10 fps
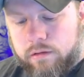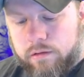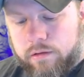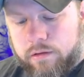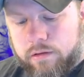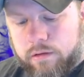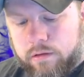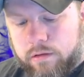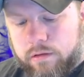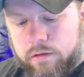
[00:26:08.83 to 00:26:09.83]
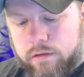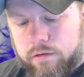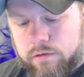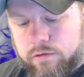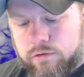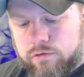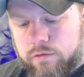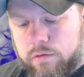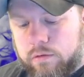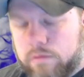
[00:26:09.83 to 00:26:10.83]
Do
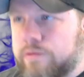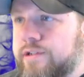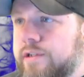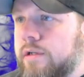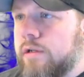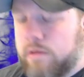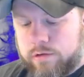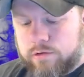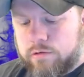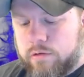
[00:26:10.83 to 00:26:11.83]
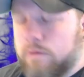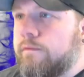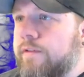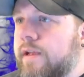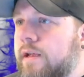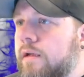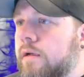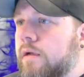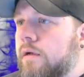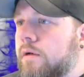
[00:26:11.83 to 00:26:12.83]
Control C, Control V.
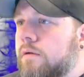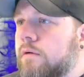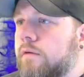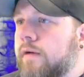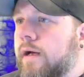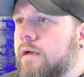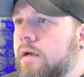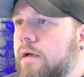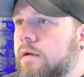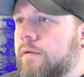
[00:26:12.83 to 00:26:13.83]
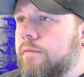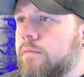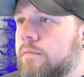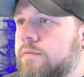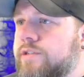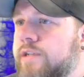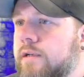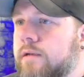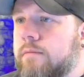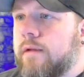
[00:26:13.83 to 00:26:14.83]
We've got another
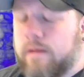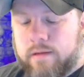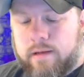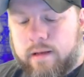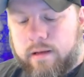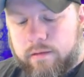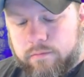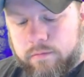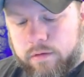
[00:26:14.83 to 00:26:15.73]
setup like that.